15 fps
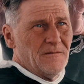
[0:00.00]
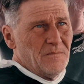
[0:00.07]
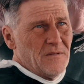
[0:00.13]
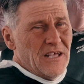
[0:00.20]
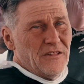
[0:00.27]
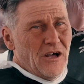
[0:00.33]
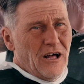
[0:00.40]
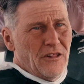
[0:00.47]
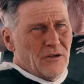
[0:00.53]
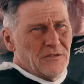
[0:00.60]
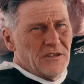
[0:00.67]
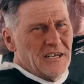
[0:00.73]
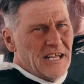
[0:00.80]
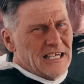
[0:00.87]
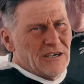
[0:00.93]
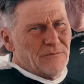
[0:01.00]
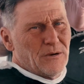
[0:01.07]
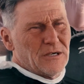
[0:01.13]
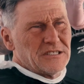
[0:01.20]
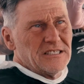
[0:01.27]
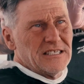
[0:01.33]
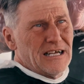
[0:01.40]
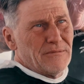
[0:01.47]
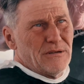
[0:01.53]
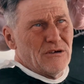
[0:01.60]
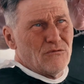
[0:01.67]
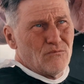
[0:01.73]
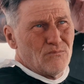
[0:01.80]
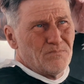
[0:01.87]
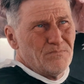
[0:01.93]
And the negative person not
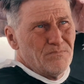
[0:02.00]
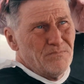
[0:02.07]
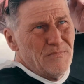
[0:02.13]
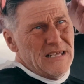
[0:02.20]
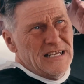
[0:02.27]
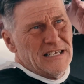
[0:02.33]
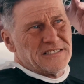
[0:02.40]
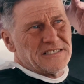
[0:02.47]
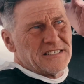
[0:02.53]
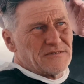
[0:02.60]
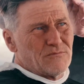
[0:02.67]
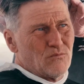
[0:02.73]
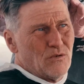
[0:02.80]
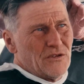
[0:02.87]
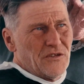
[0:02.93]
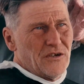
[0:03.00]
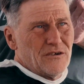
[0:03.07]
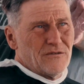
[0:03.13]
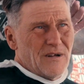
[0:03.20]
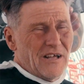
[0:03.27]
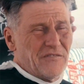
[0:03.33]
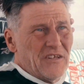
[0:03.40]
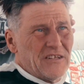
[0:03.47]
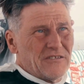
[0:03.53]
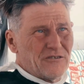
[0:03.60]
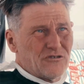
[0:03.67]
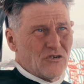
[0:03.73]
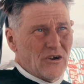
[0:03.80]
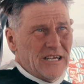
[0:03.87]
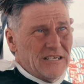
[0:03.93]
being mean, it's just I think they're
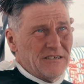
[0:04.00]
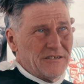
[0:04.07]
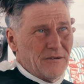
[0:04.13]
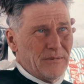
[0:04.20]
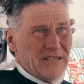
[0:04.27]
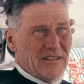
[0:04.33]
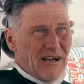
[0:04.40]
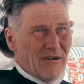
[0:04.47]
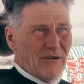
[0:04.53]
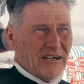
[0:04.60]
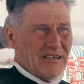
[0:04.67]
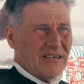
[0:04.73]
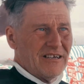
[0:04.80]
trained to be that way.